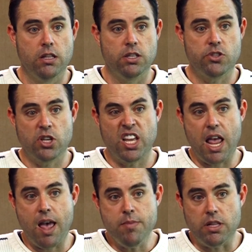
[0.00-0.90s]
Let's look at
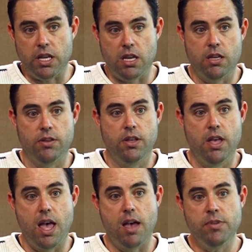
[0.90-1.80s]
Emily.
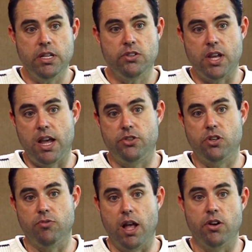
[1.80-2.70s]
Emily is asked
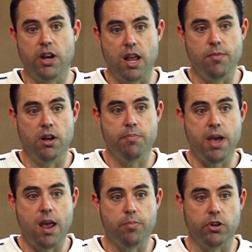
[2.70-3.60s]
to write her name on a
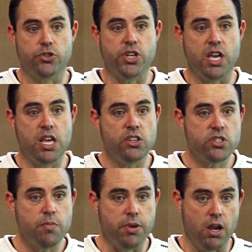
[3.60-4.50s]
paper. She hits
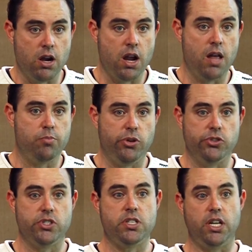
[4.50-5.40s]
the peer and
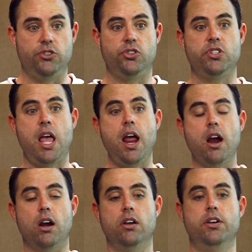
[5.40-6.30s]
pulls the teacher's
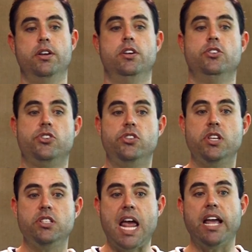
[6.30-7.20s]
hair. She's
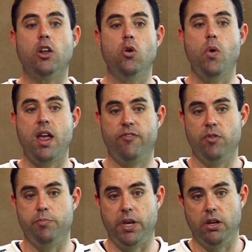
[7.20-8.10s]
then taken away
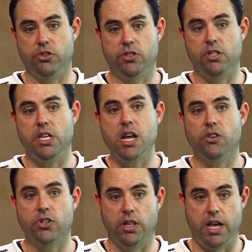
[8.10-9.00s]
from peers to
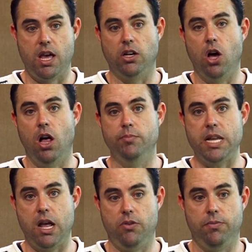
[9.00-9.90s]
de-escalate and calm
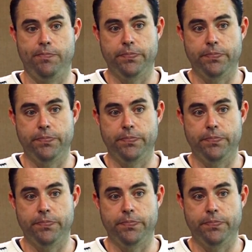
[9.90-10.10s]
down.